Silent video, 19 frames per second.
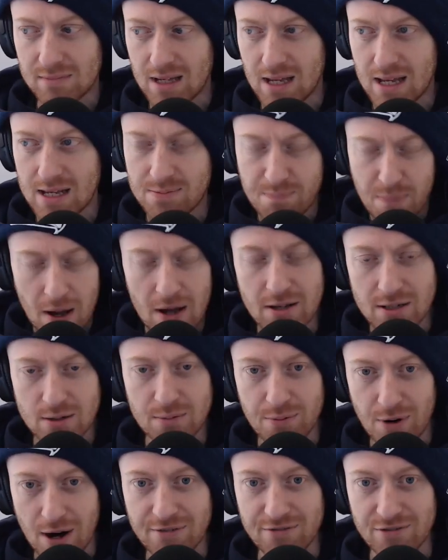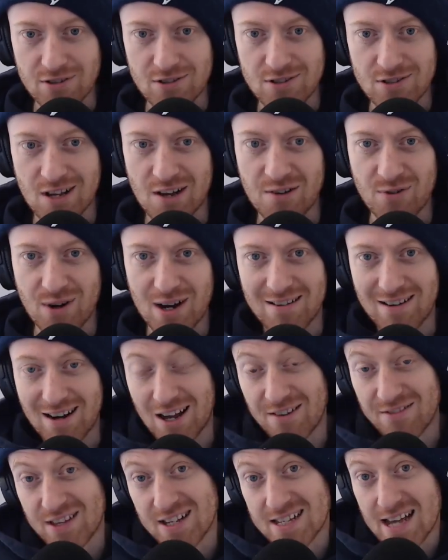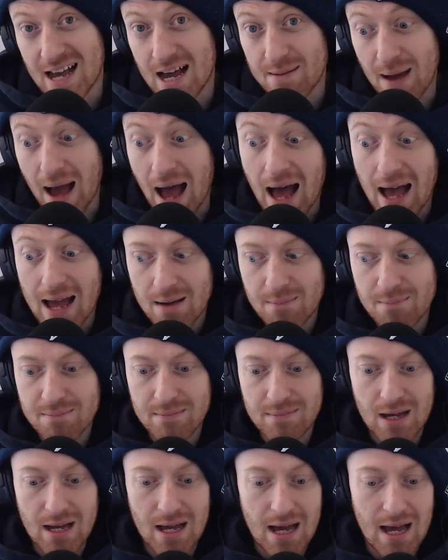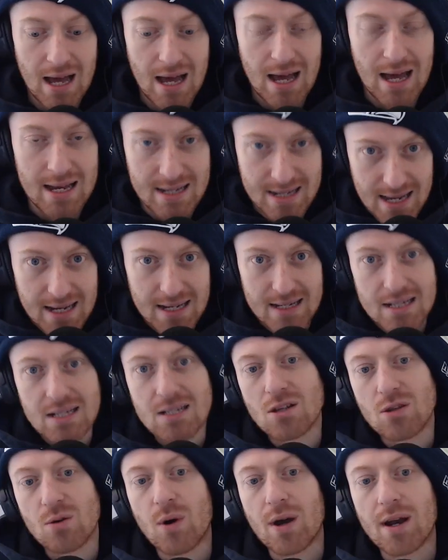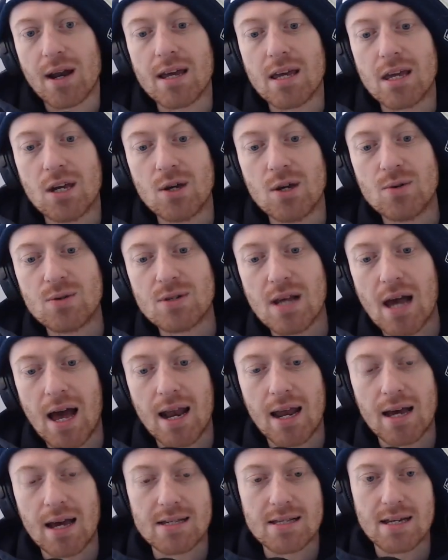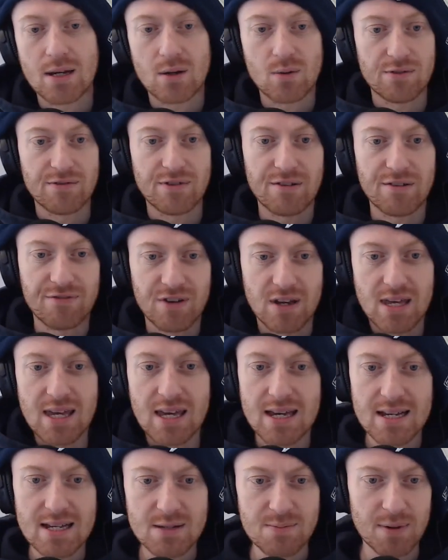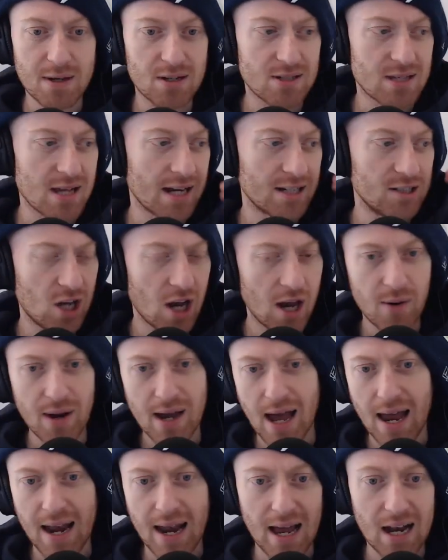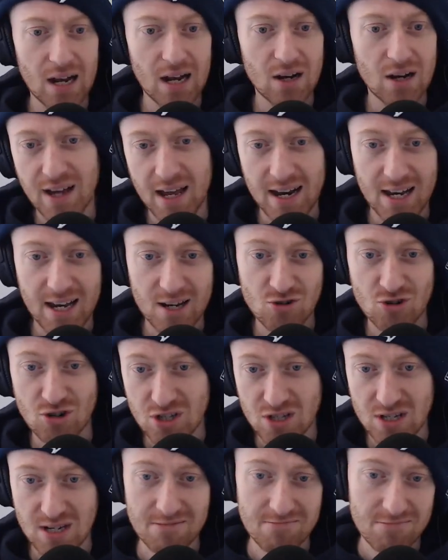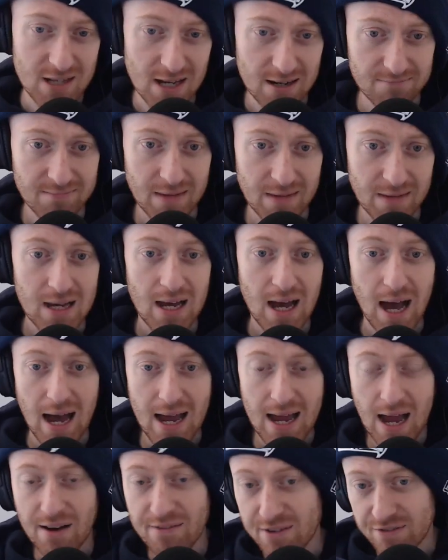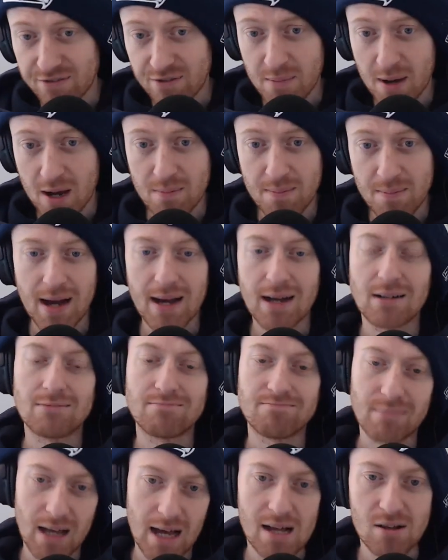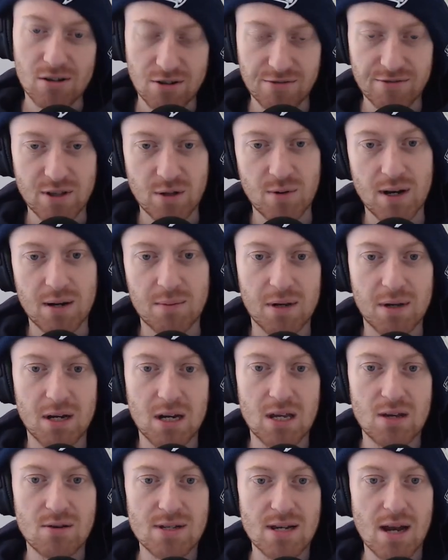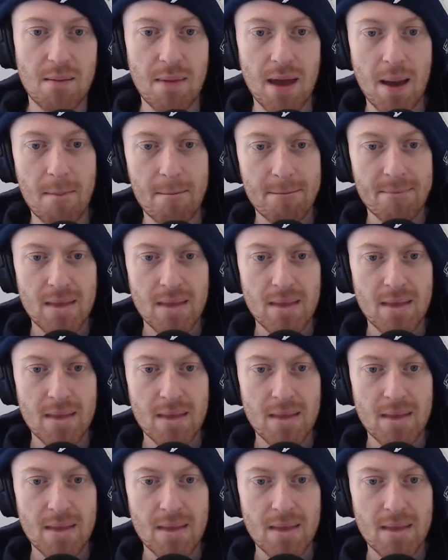it's personal preference software a lot of the time. I am addicted to the one I use and I stick with it for years because I know it and I love it and I trust it. So I have it for mobile. I'll cover the one I'm going to use in a bit.